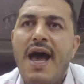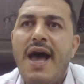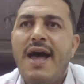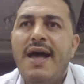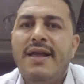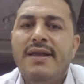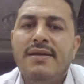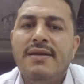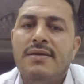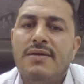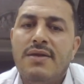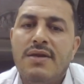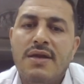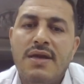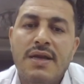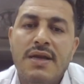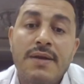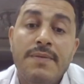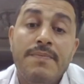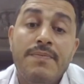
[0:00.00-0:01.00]
and
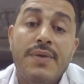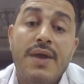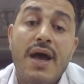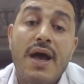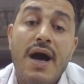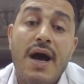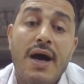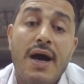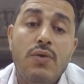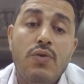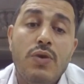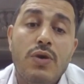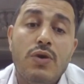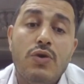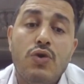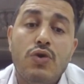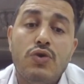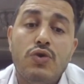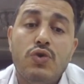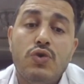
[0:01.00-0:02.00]
then I will
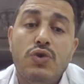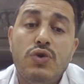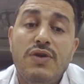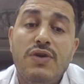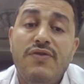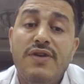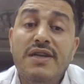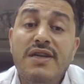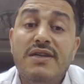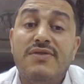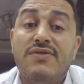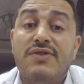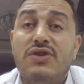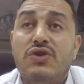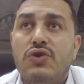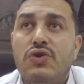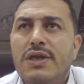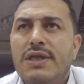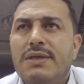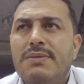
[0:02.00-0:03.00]
go to
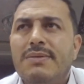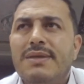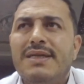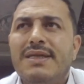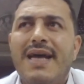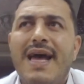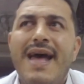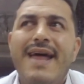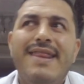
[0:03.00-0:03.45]
definitive treatment,